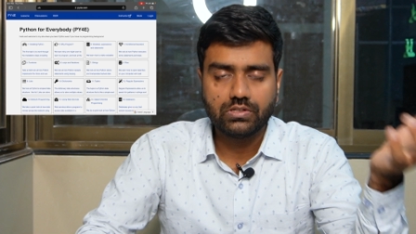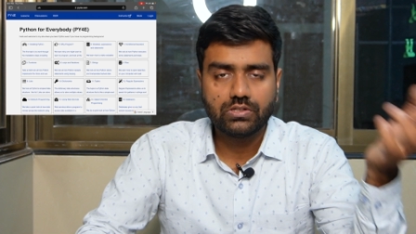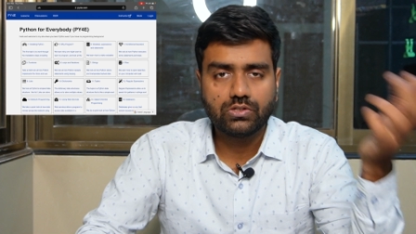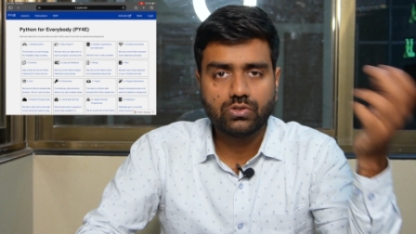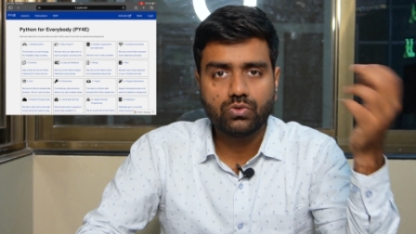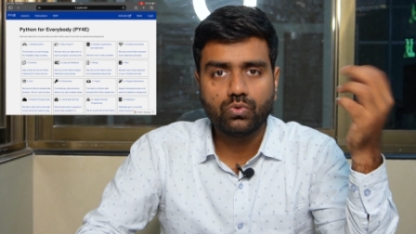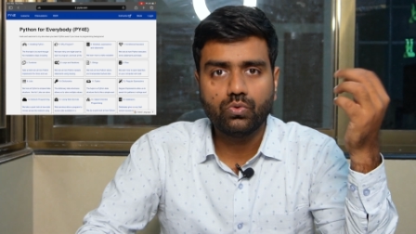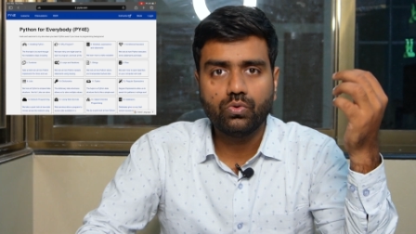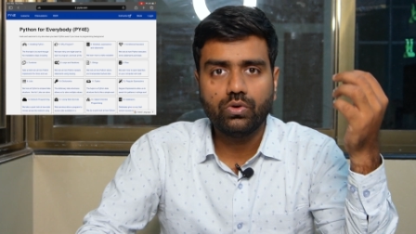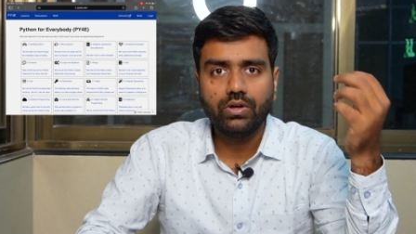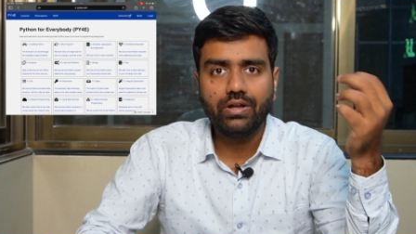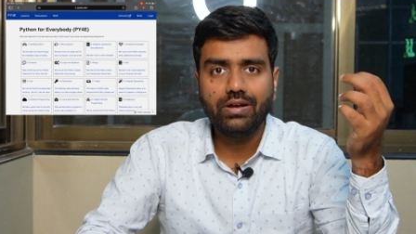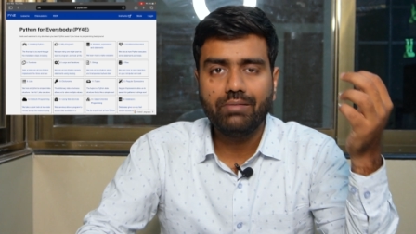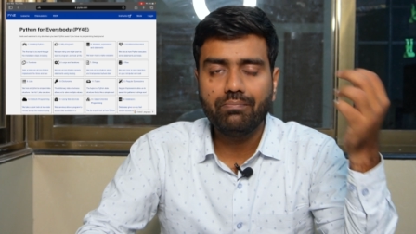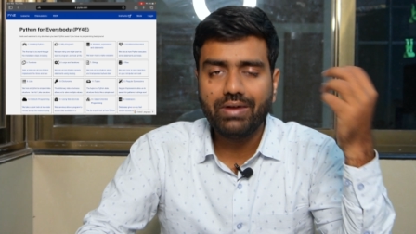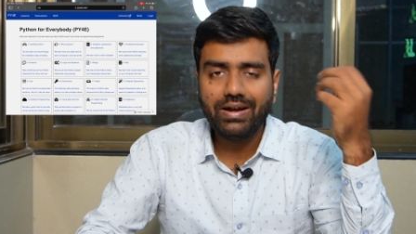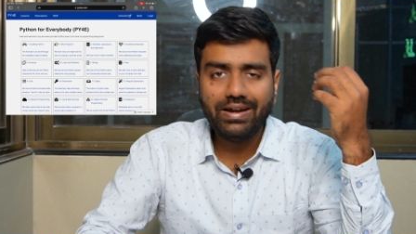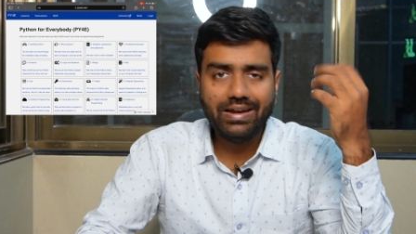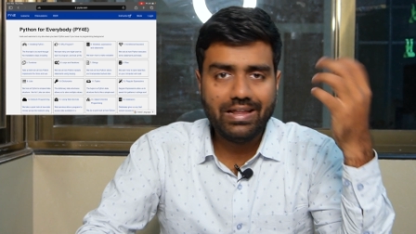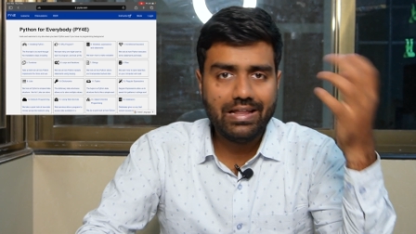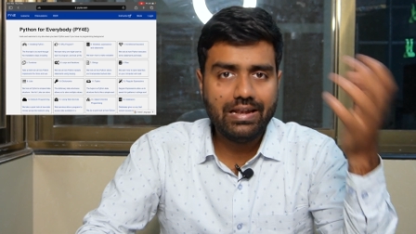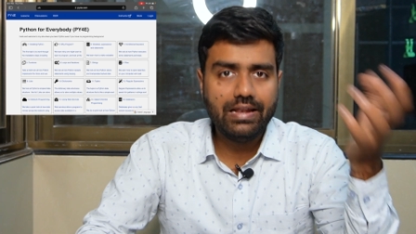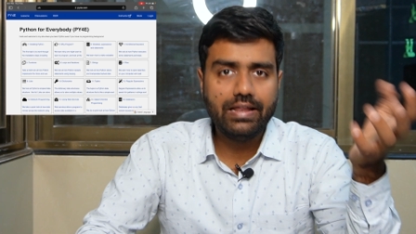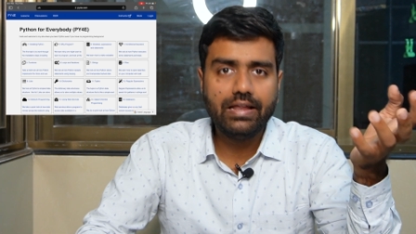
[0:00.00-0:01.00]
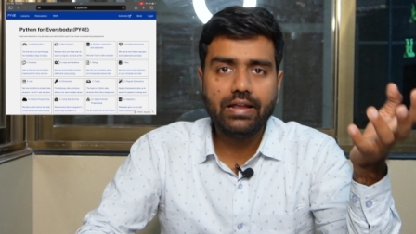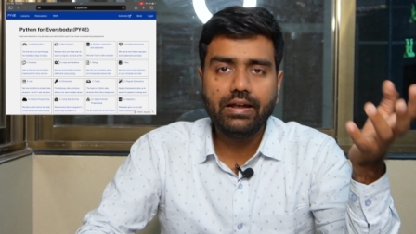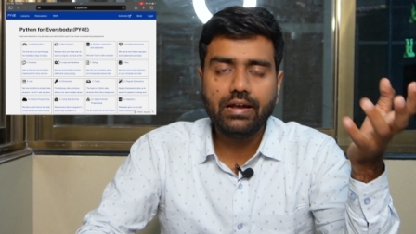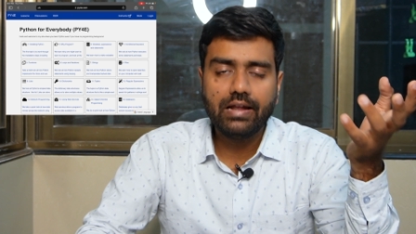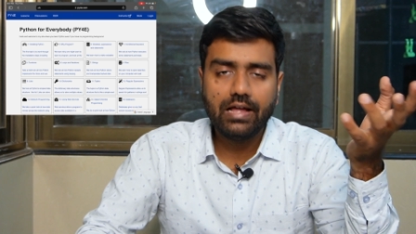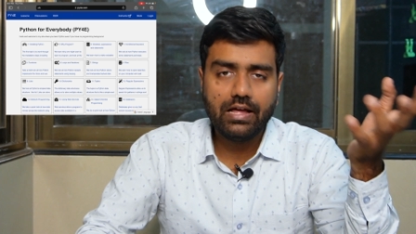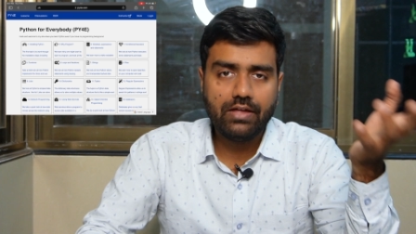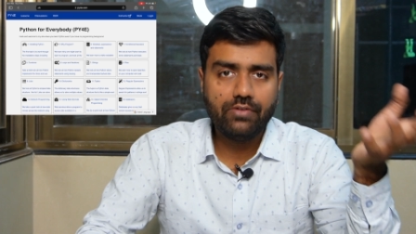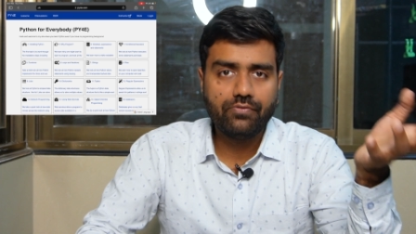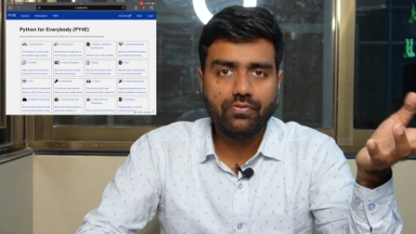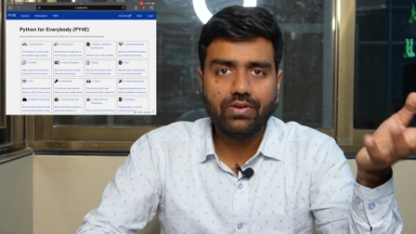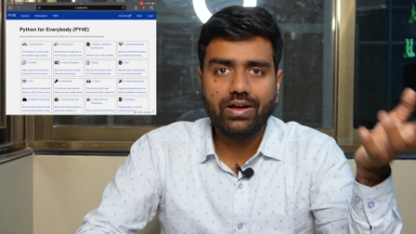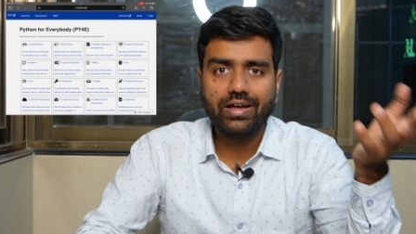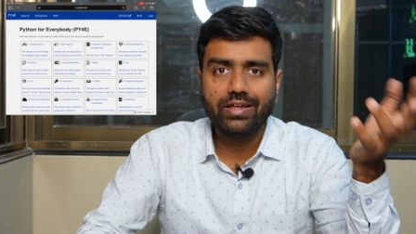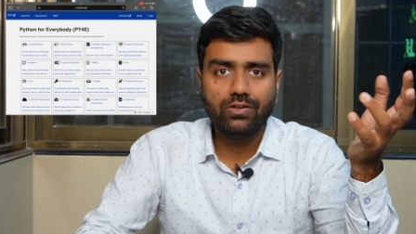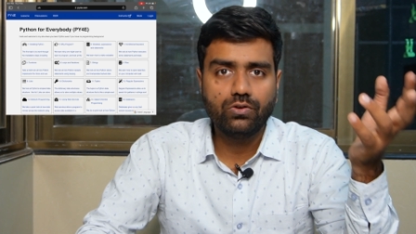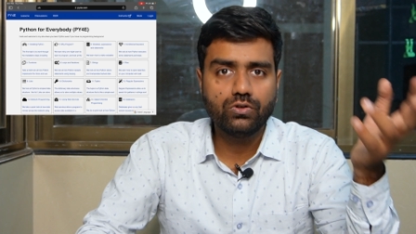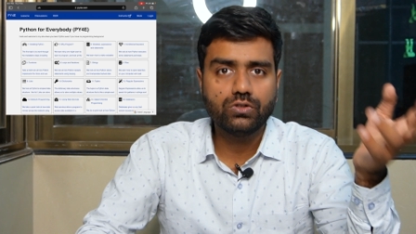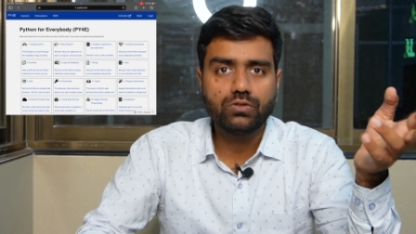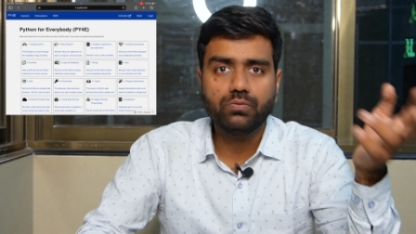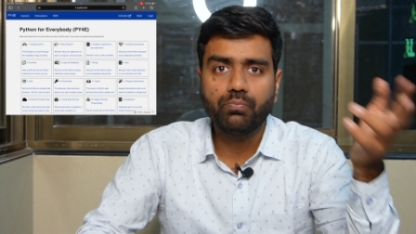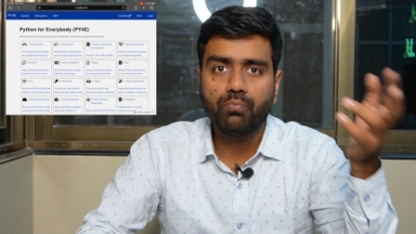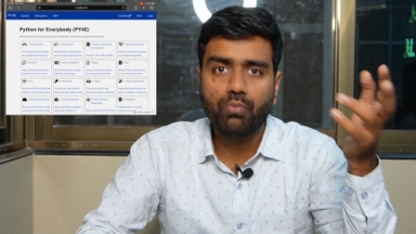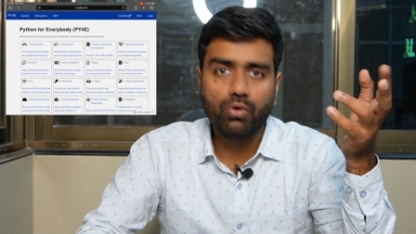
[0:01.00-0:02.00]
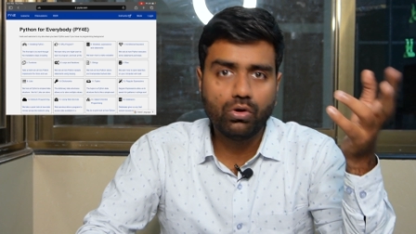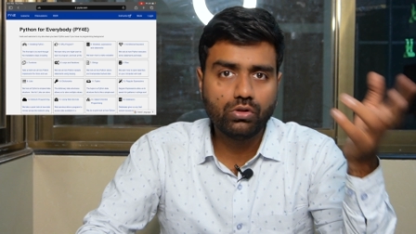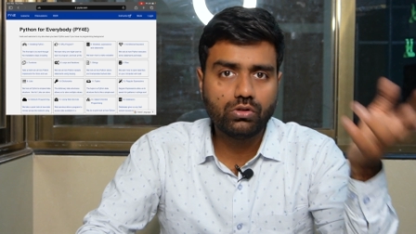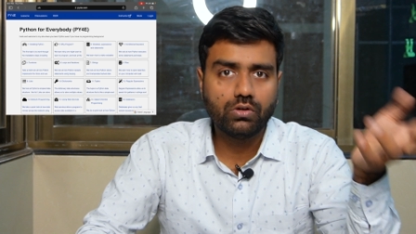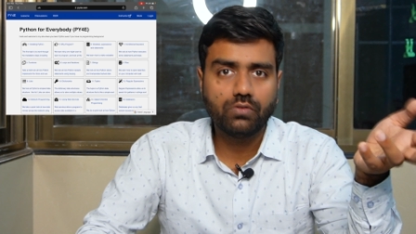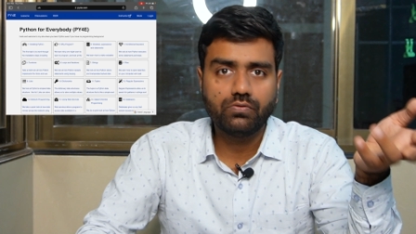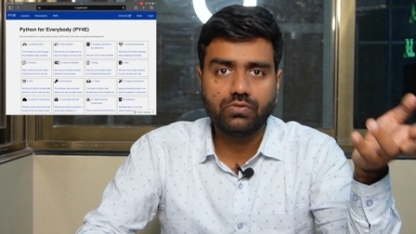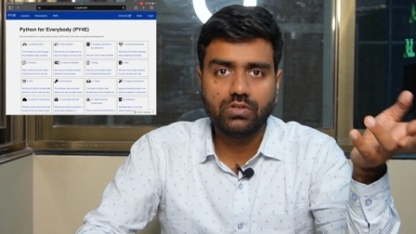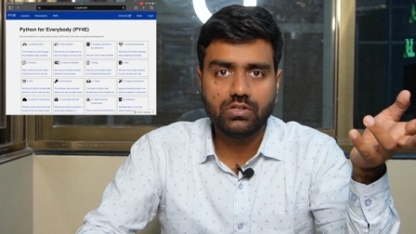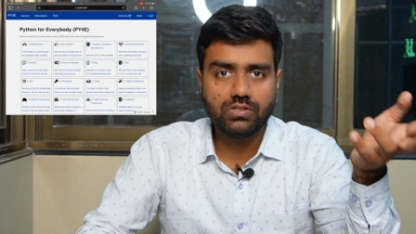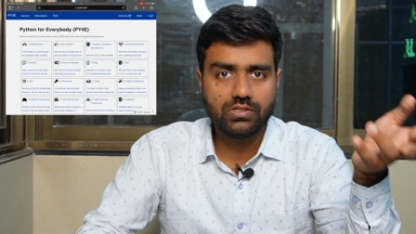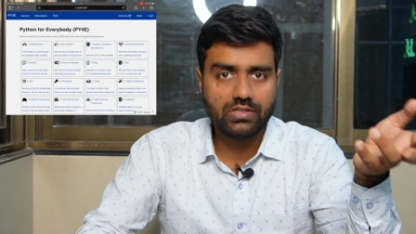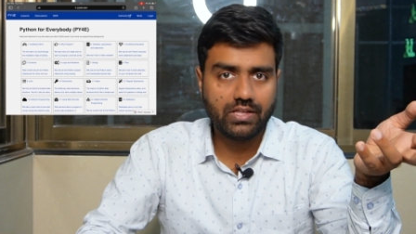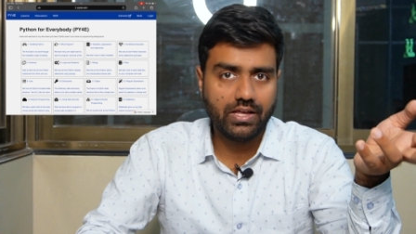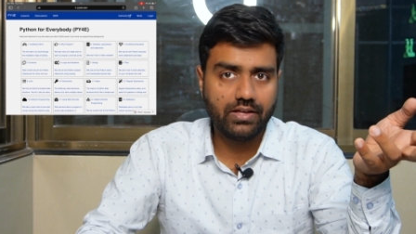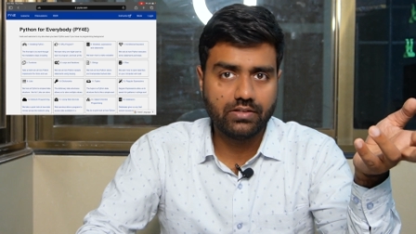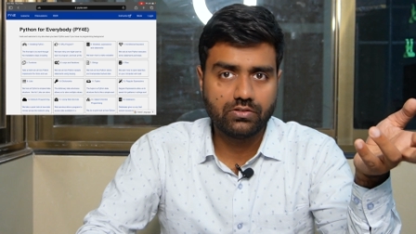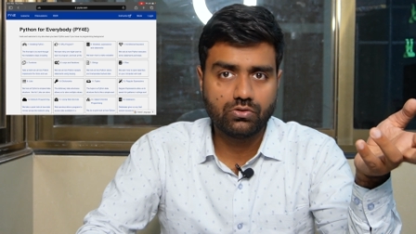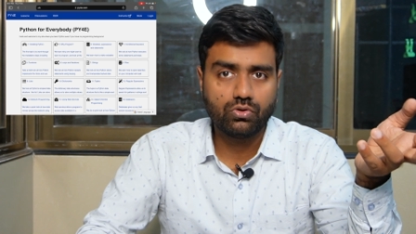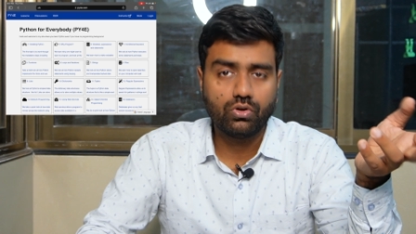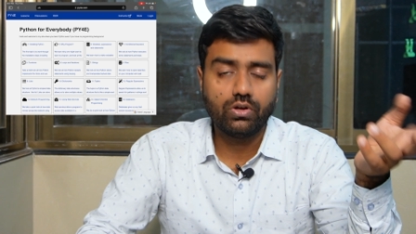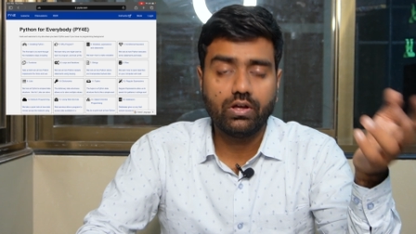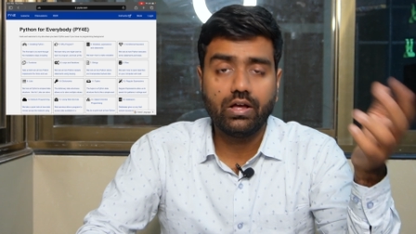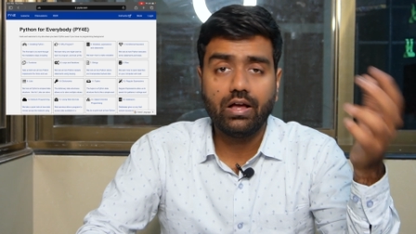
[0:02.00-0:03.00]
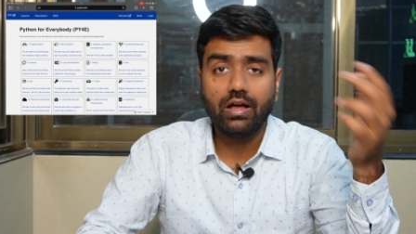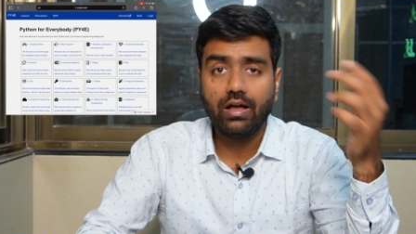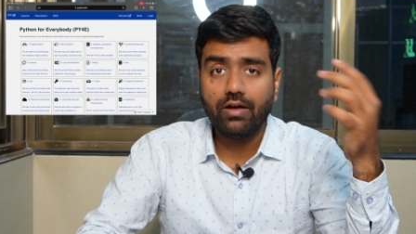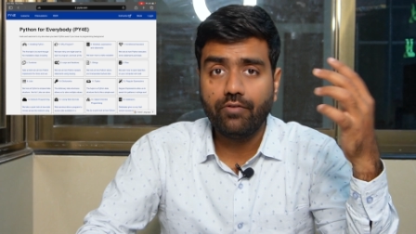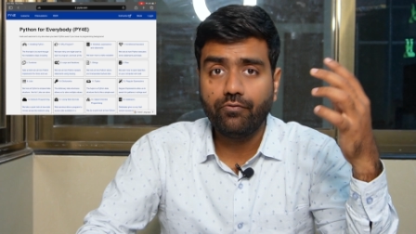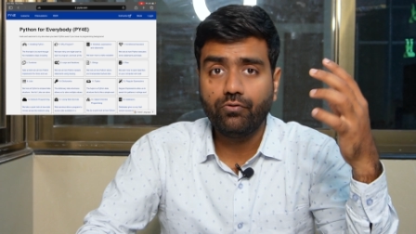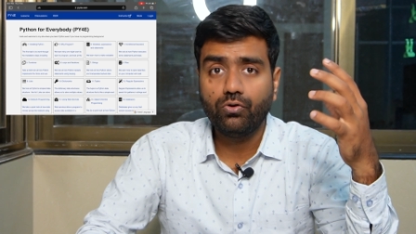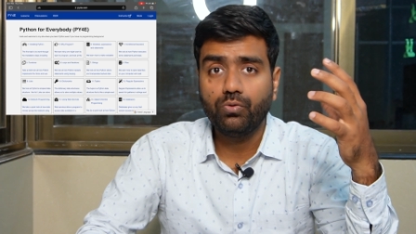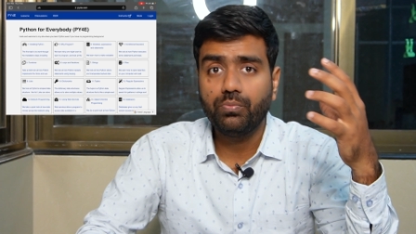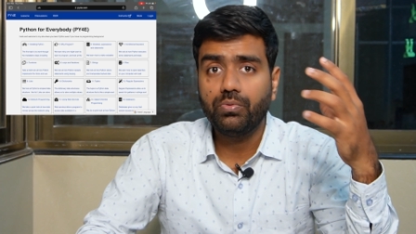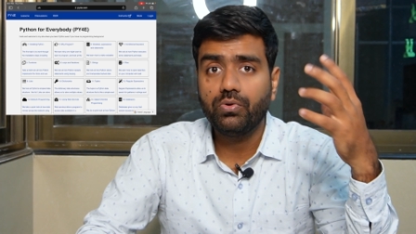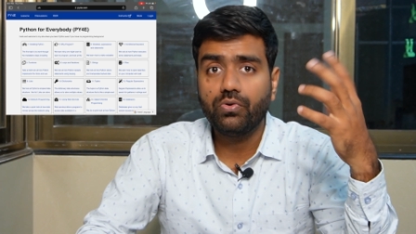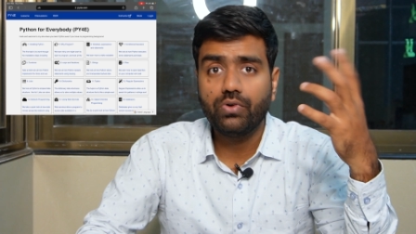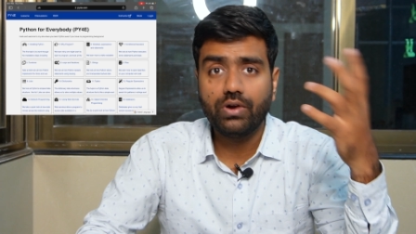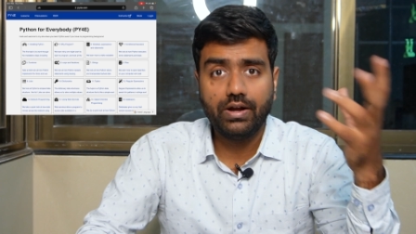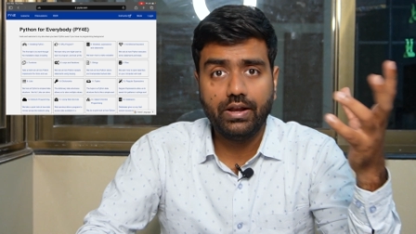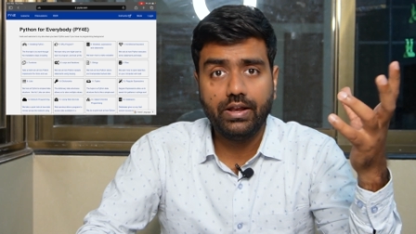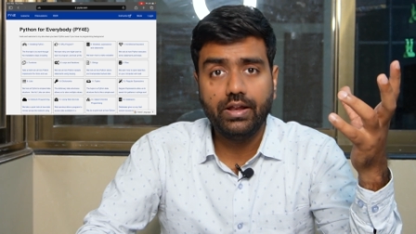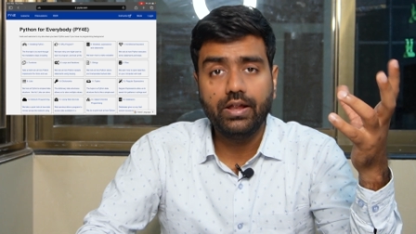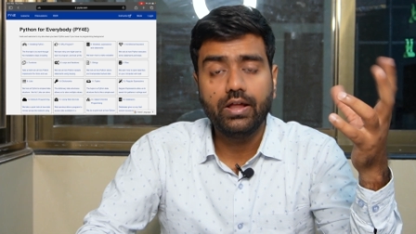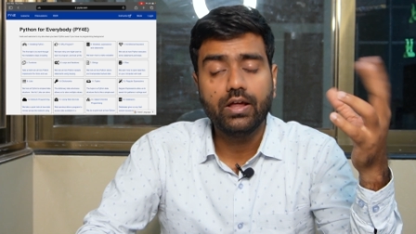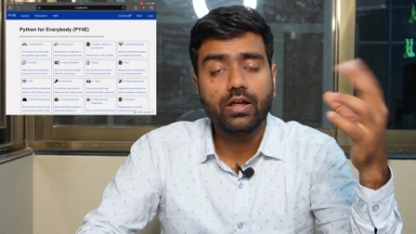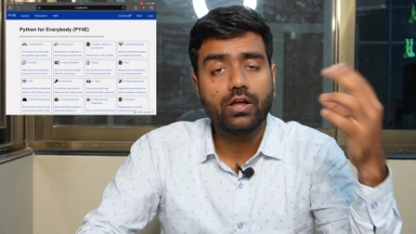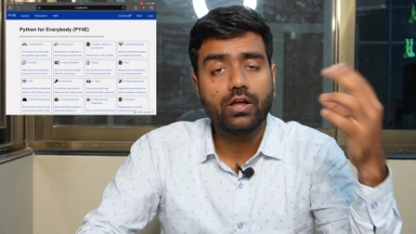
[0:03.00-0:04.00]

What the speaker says: So in my daily life I use both of these things, so I have to be ready